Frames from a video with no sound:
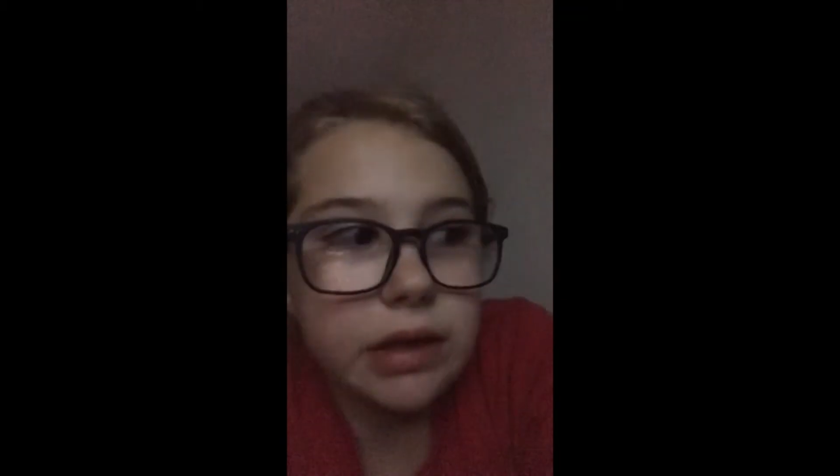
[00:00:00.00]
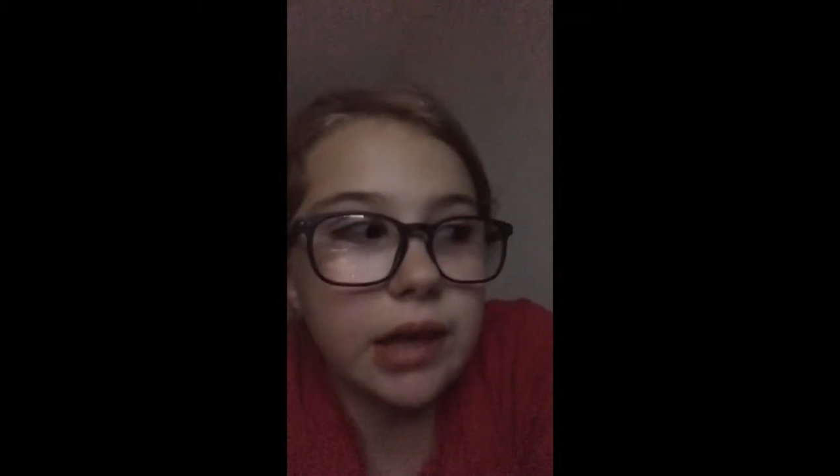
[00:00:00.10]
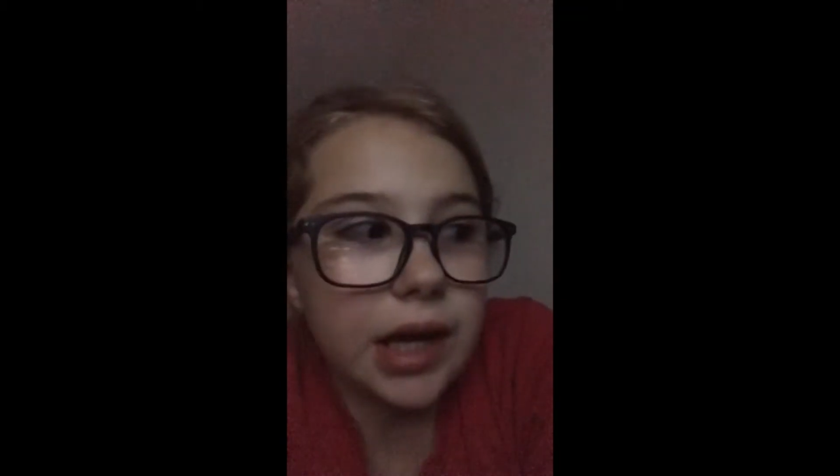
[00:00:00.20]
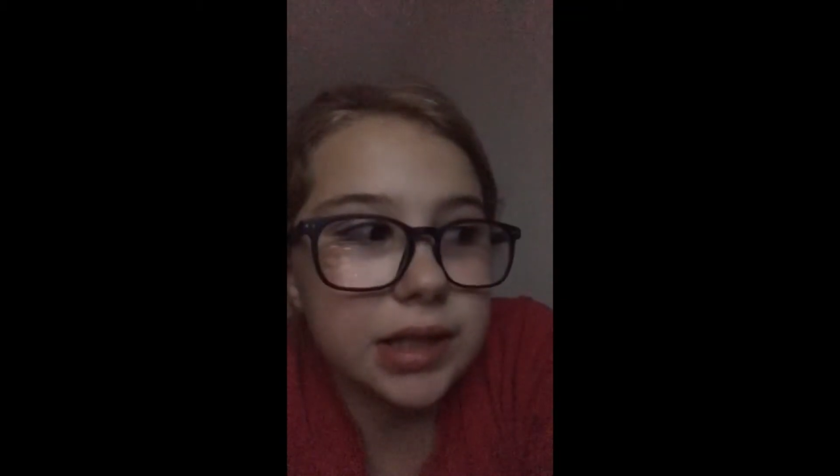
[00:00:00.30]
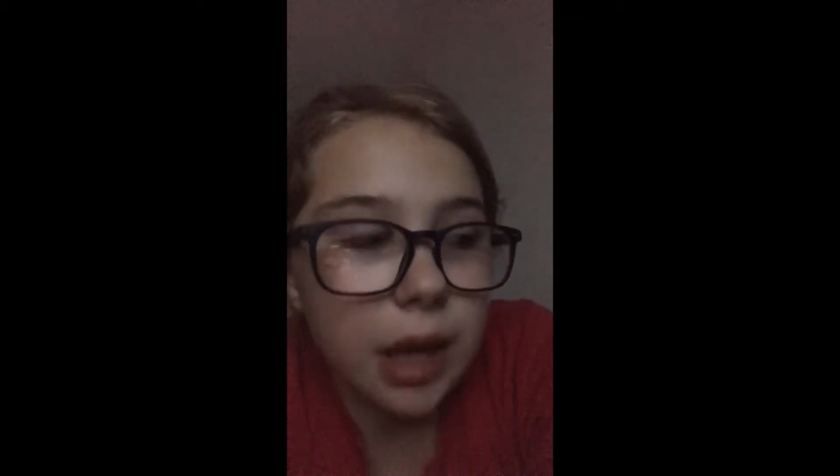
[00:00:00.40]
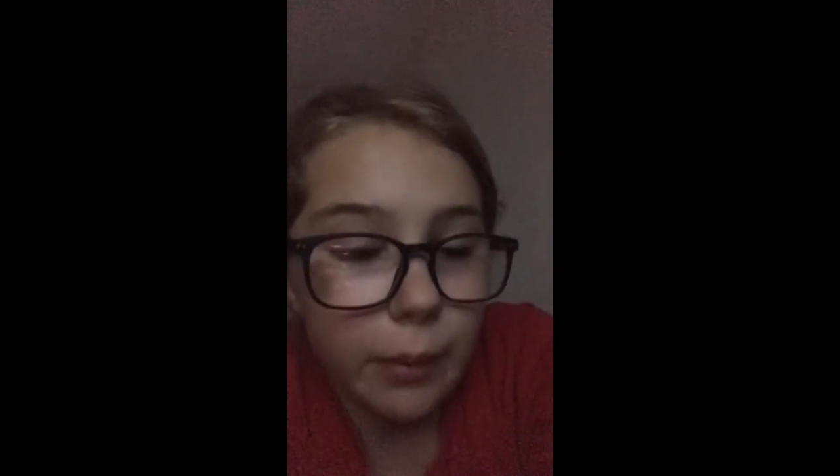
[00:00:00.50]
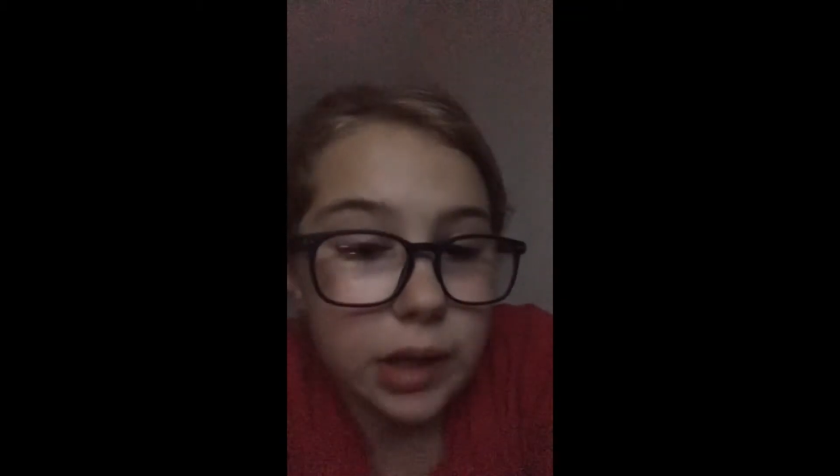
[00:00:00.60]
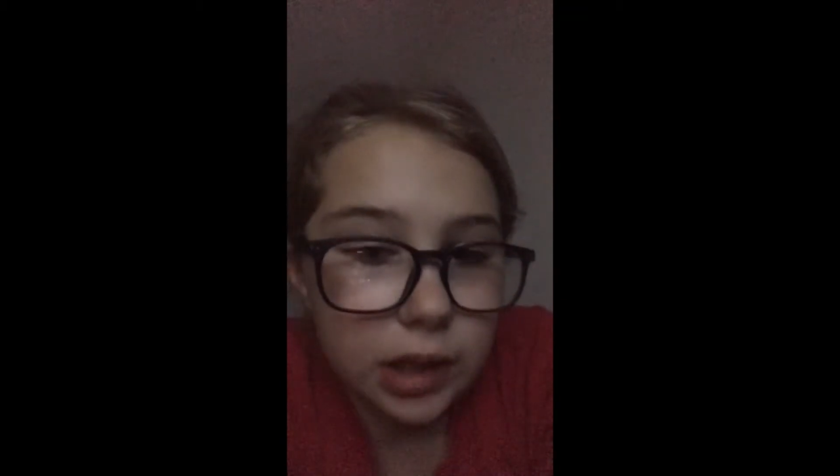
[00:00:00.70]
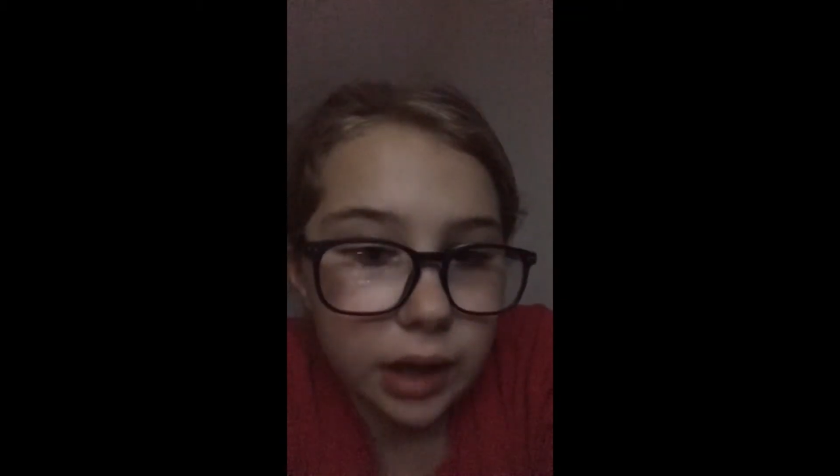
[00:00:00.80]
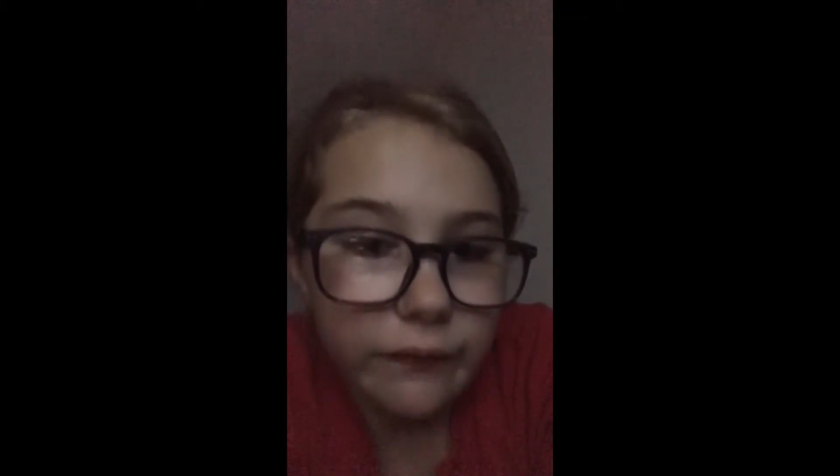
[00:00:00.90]
that's how
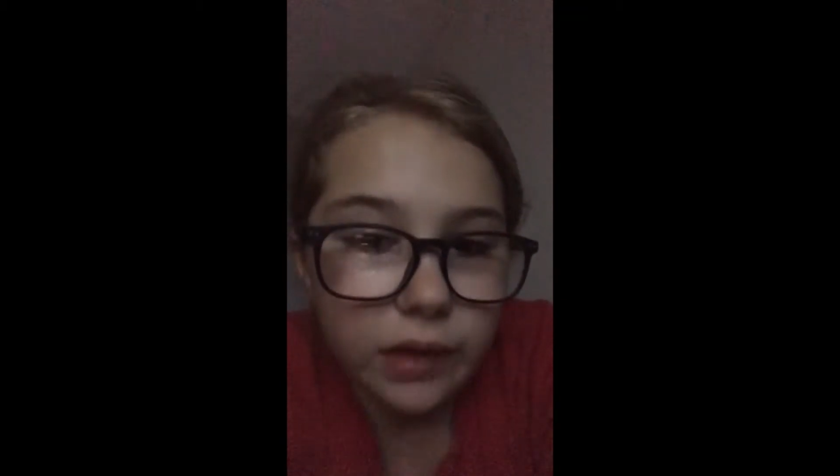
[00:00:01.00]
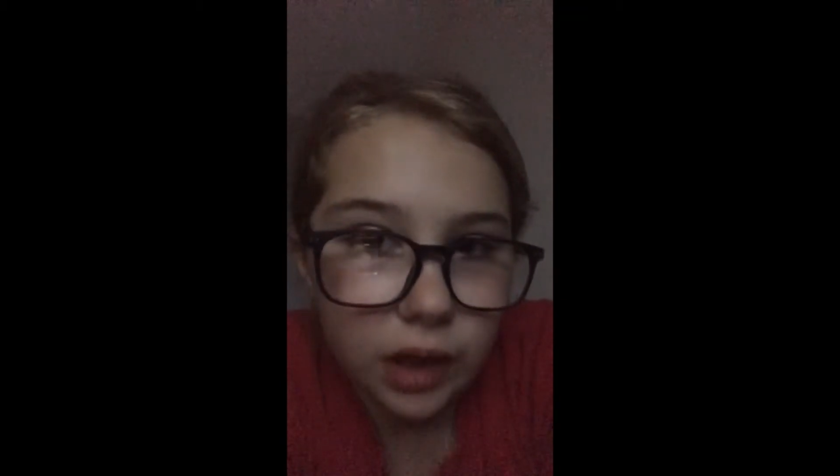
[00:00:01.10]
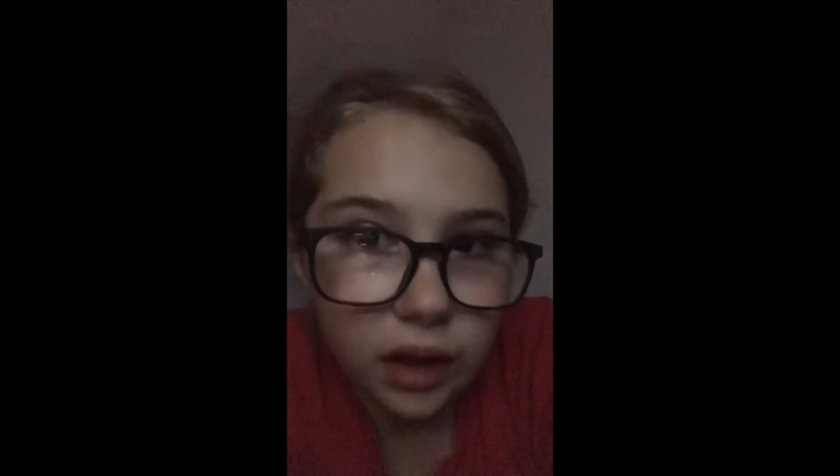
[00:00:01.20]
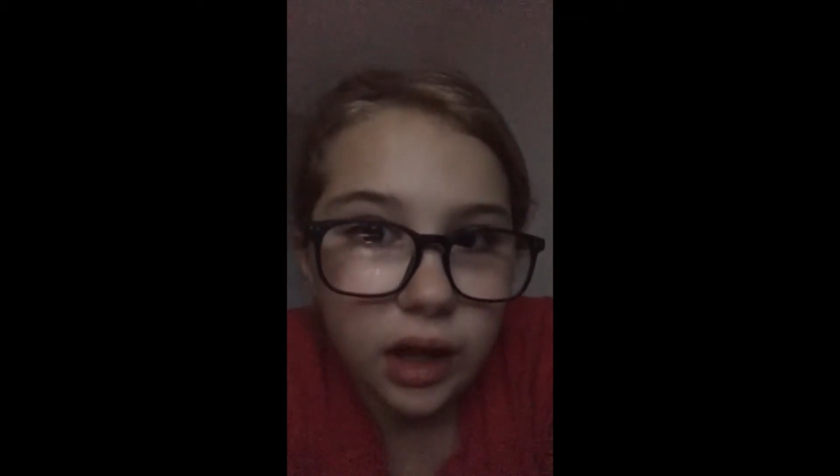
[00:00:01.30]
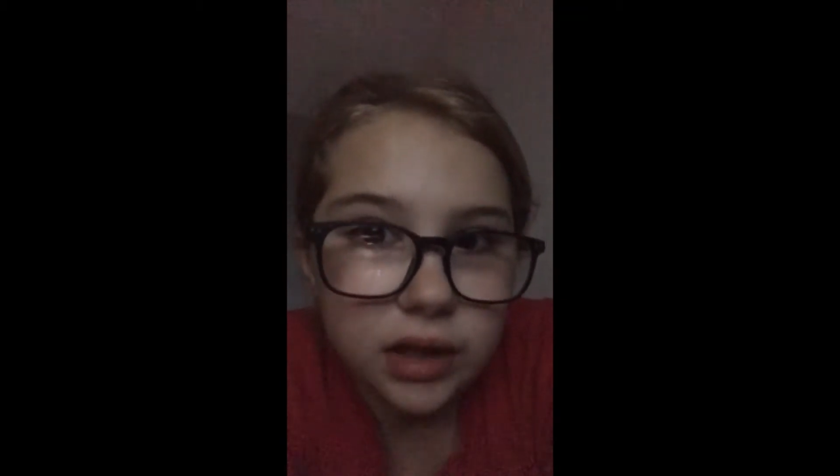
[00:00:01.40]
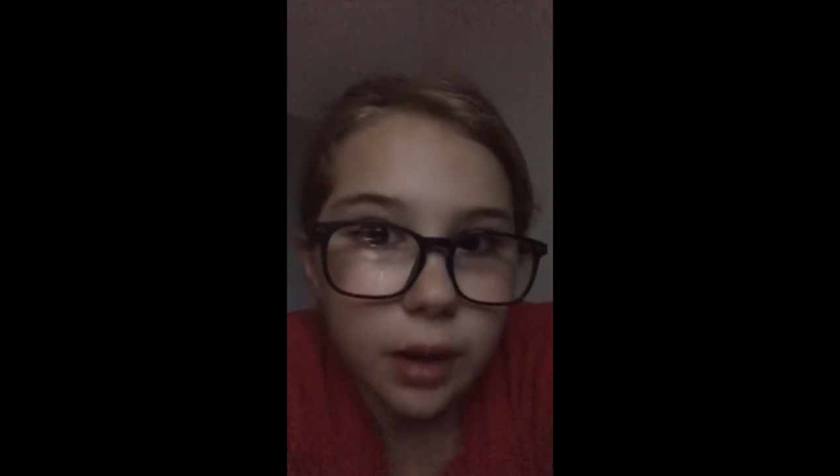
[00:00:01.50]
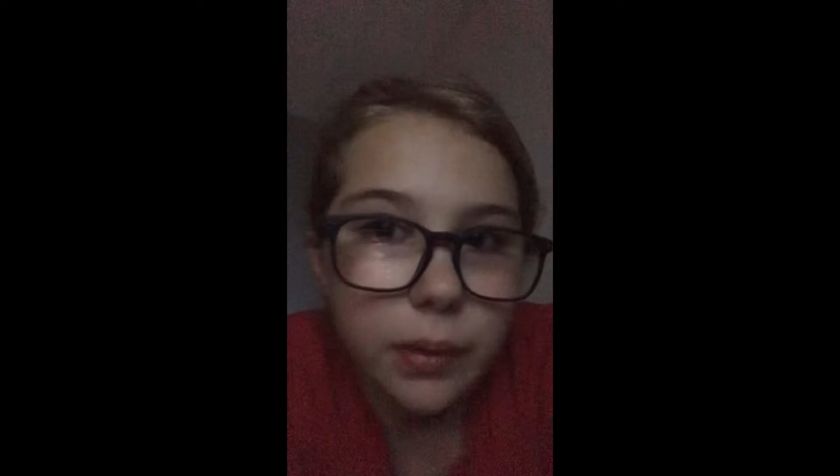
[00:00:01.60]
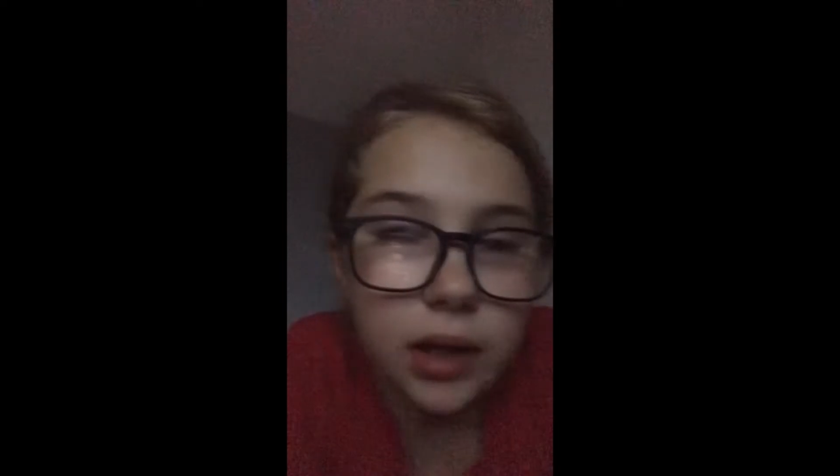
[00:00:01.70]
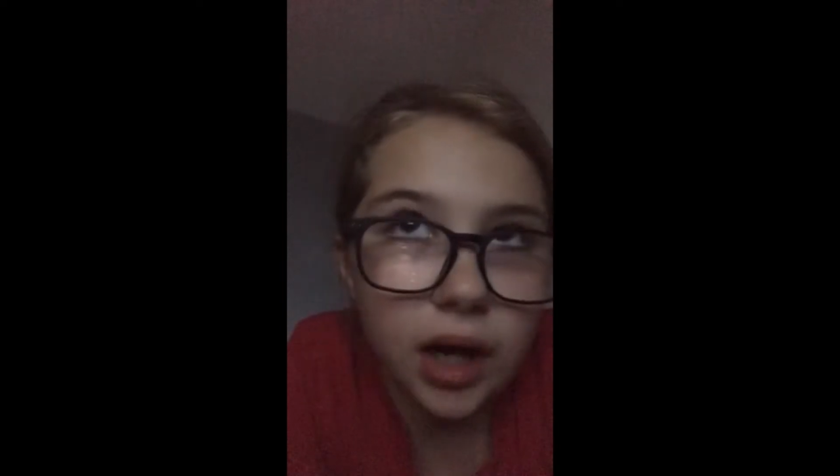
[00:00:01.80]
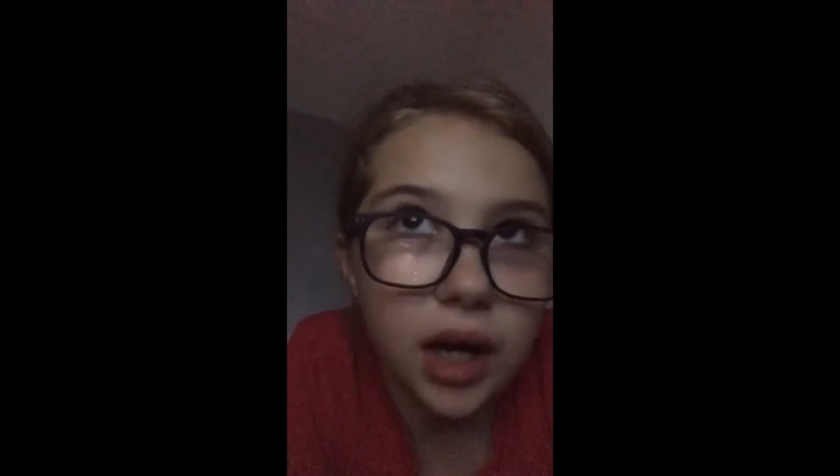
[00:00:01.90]
he I think that's how
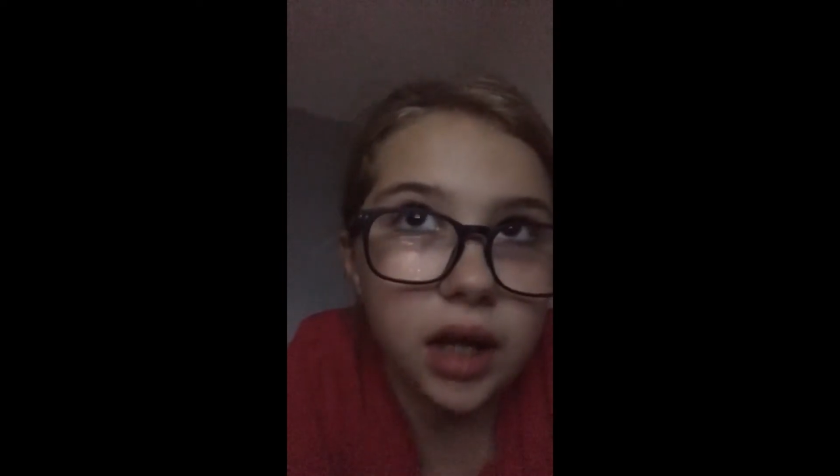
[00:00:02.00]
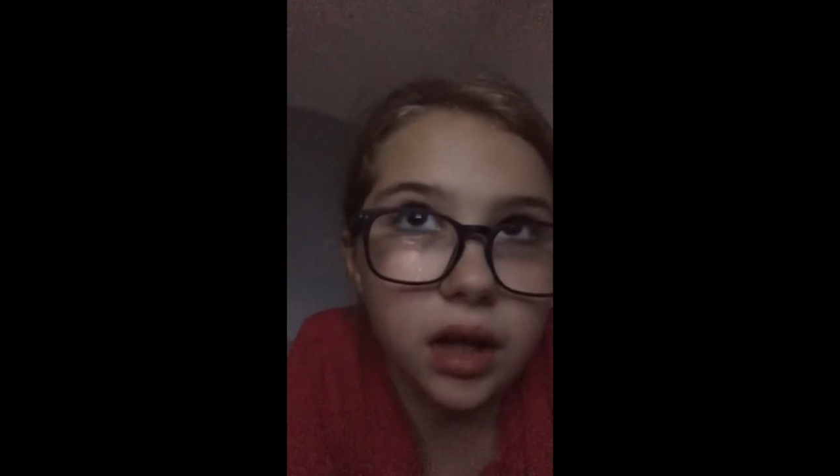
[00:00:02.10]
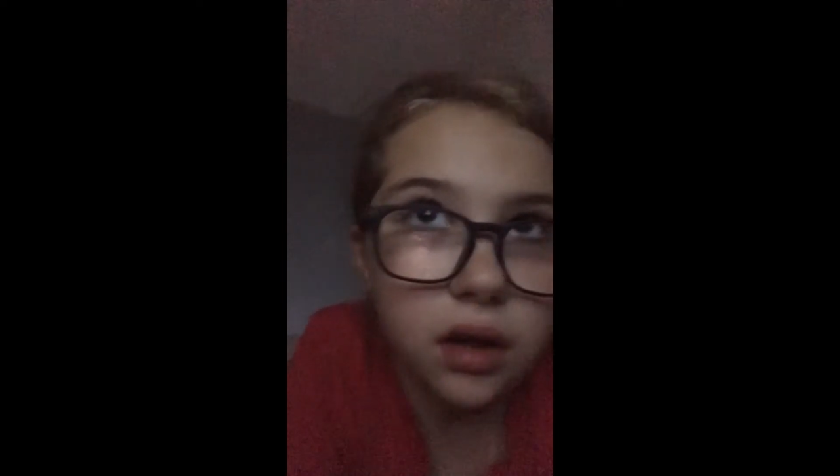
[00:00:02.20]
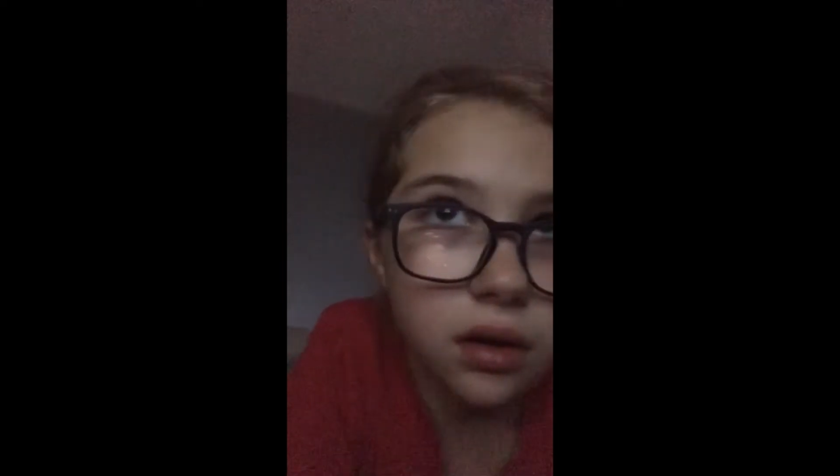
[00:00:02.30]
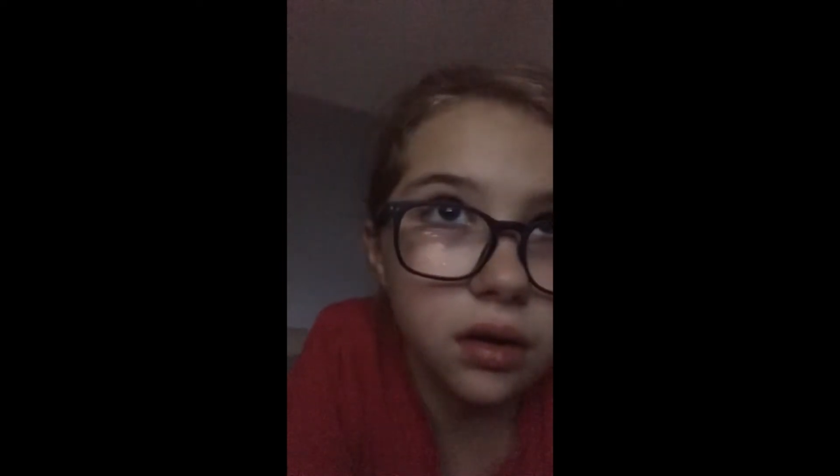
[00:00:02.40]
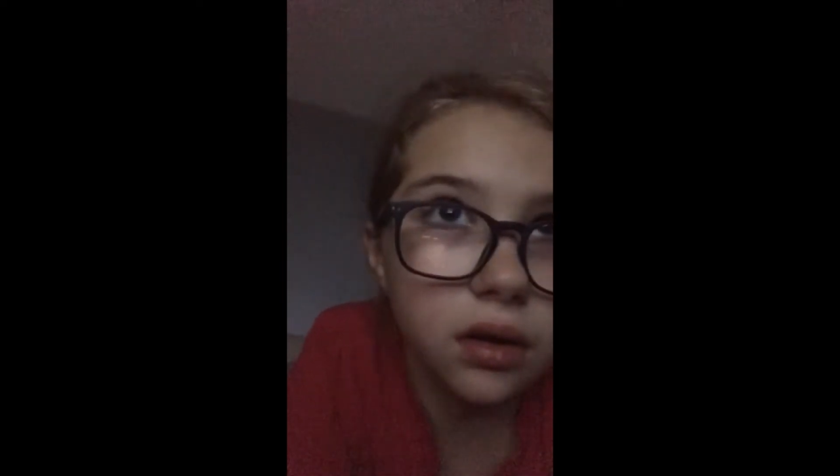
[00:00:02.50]
he died